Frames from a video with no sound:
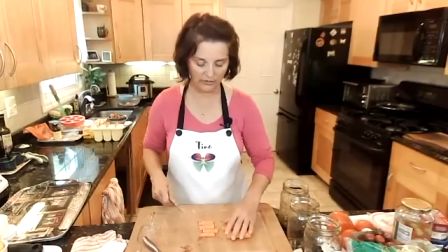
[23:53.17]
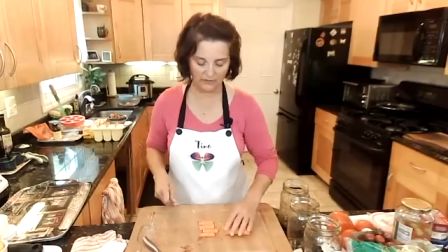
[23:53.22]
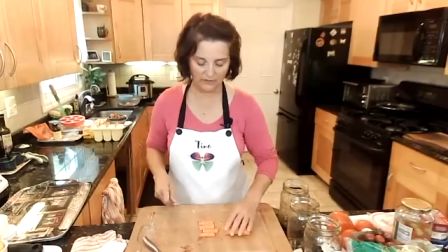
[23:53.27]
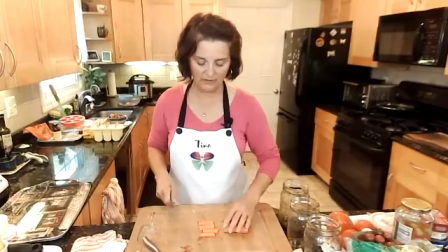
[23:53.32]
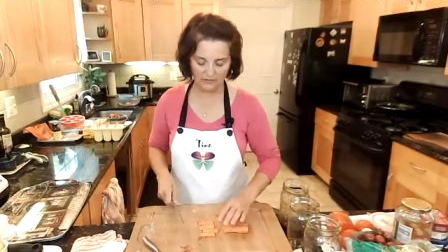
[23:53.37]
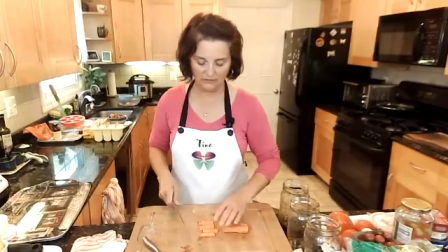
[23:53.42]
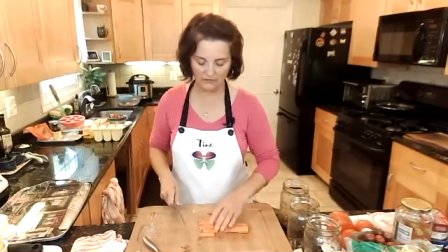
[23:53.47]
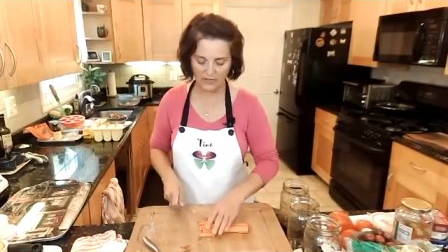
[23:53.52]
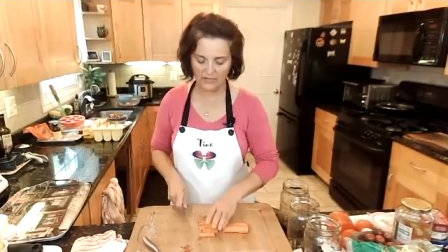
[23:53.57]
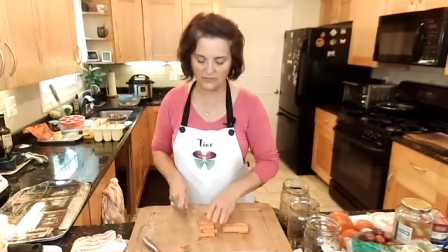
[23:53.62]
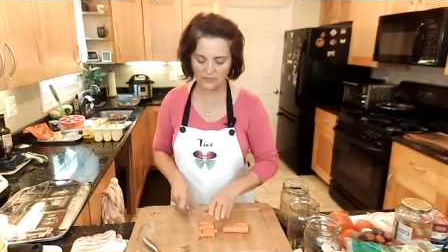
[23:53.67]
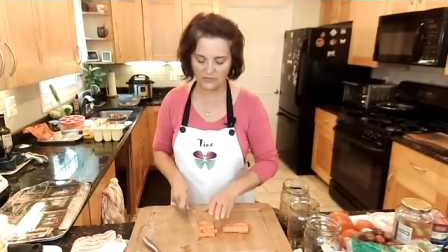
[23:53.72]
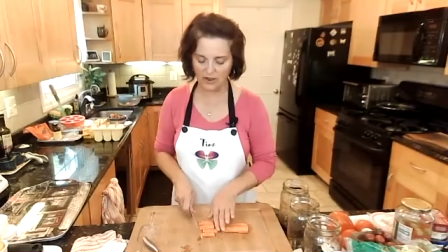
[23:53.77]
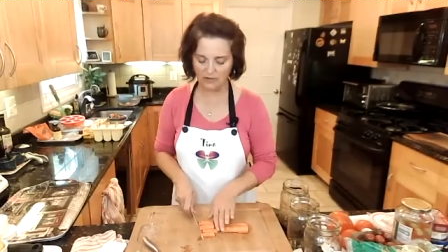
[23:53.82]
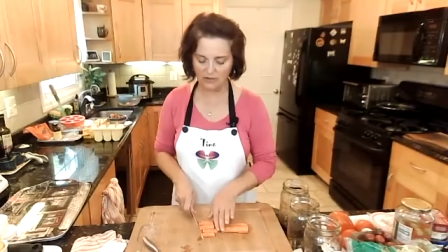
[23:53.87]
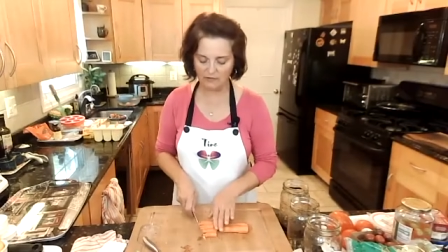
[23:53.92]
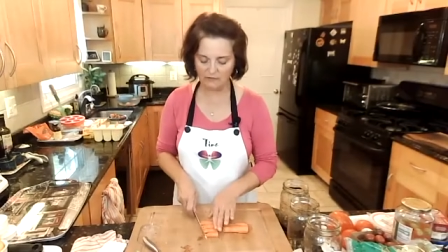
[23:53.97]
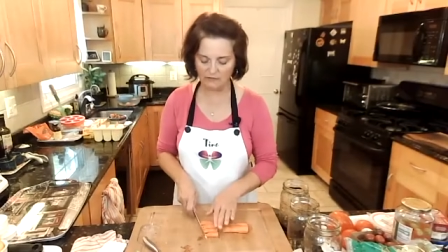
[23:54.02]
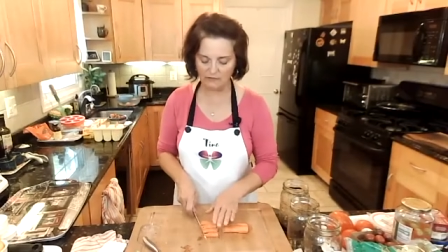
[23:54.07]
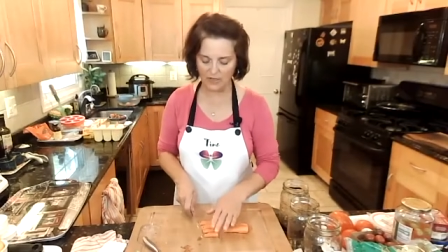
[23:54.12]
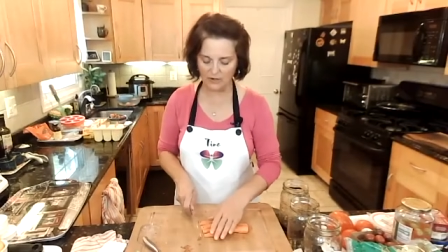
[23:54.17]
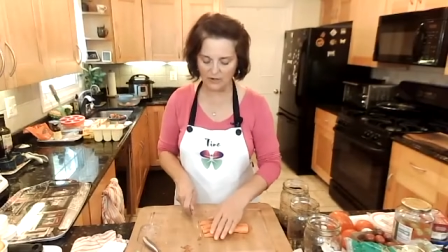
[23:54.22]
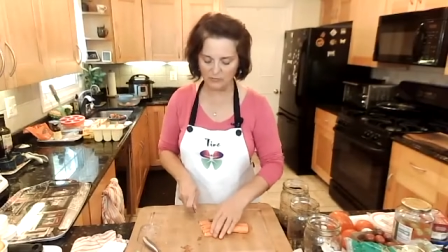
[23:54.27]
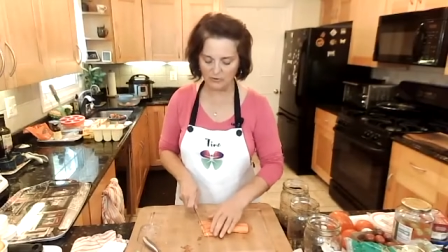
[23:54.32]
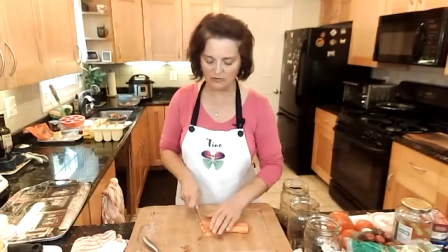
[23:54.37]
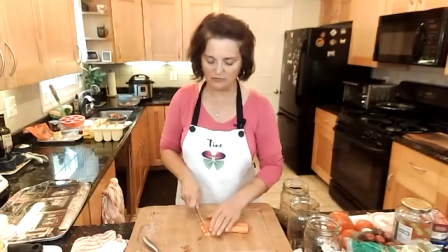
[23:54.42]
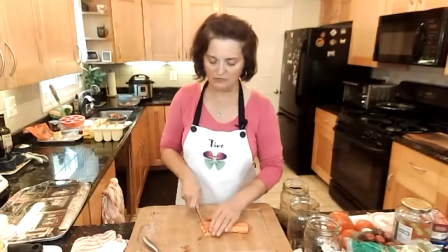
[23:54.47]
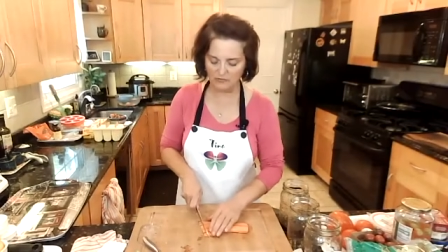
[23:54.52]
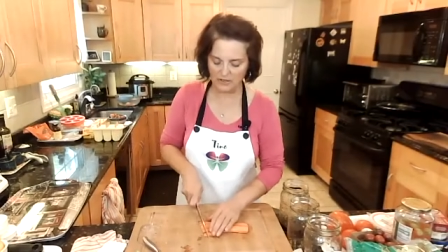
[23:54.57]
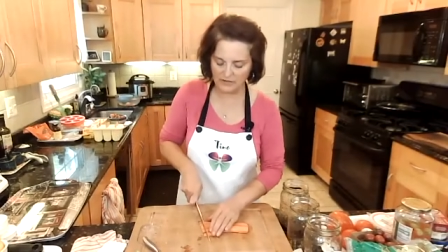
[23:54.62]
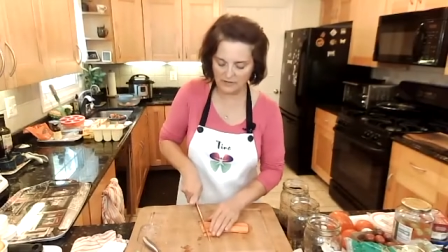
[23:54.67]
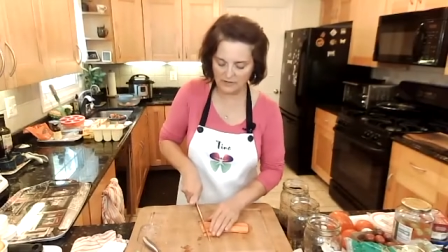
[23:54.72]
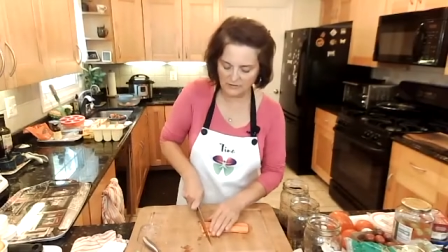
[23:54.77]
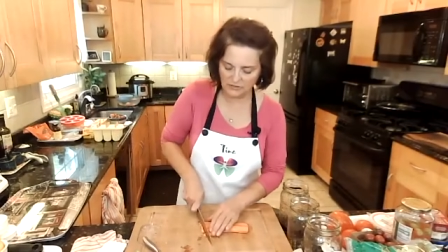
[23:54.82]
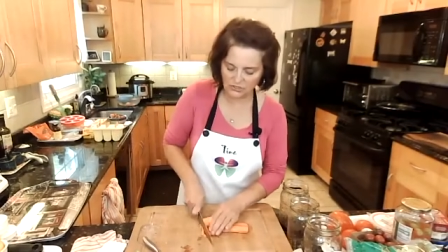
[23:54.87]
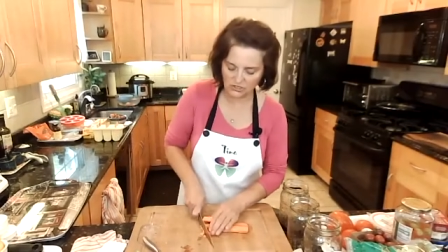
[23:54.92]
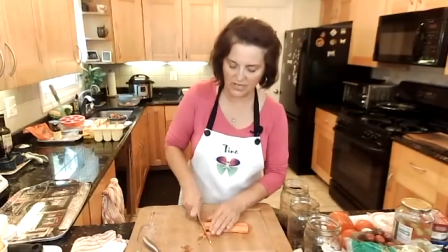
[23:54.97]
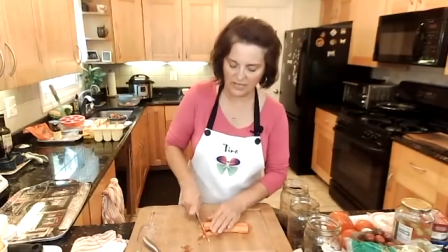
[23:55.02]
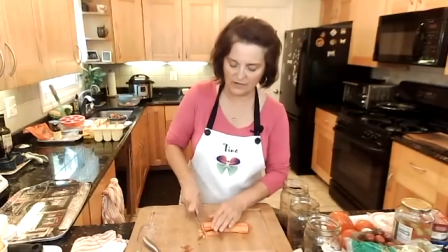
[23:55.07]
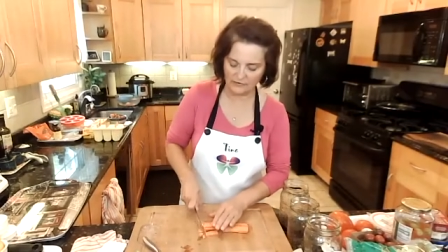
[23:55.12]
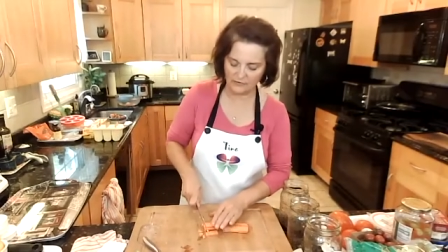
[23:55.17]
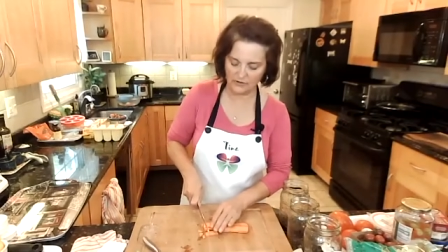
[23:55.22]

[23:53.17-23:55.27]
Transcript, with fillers: If you guys are having fun, put fun in the chat.